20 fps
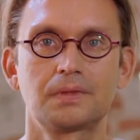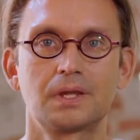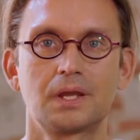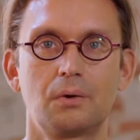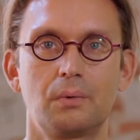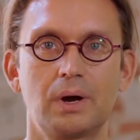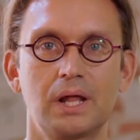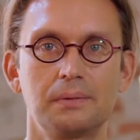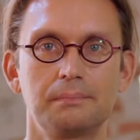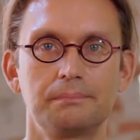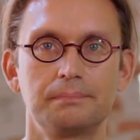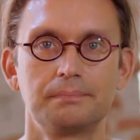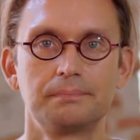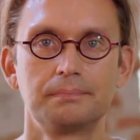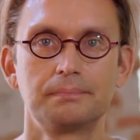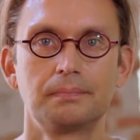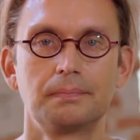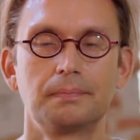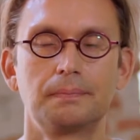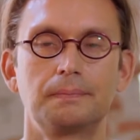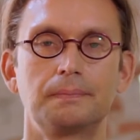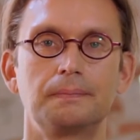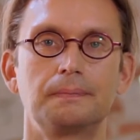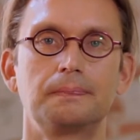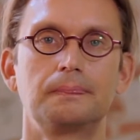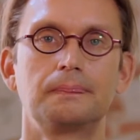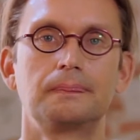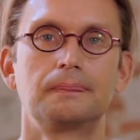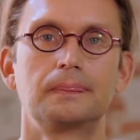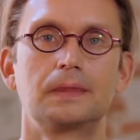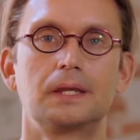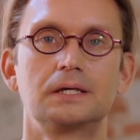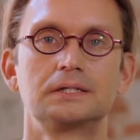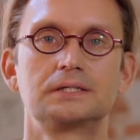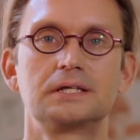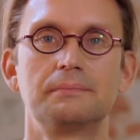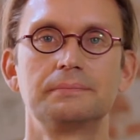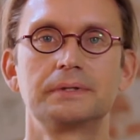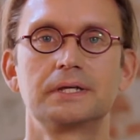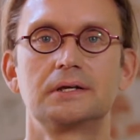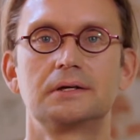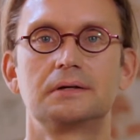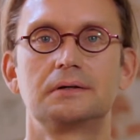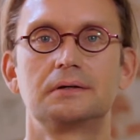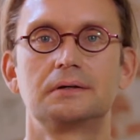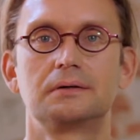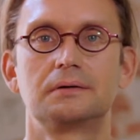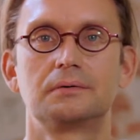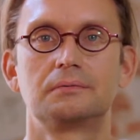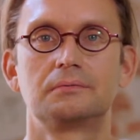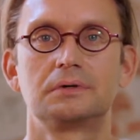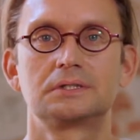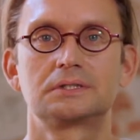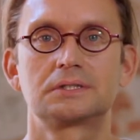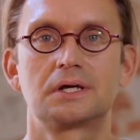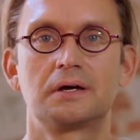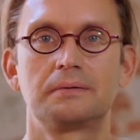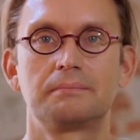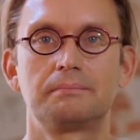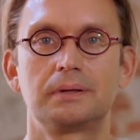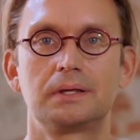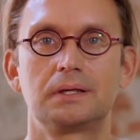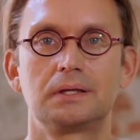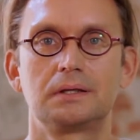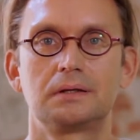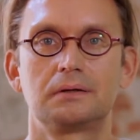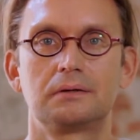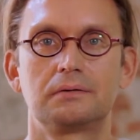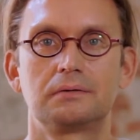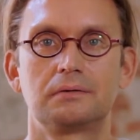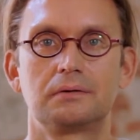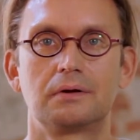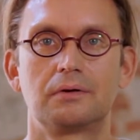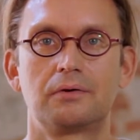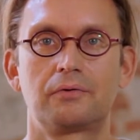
Well, something which I've been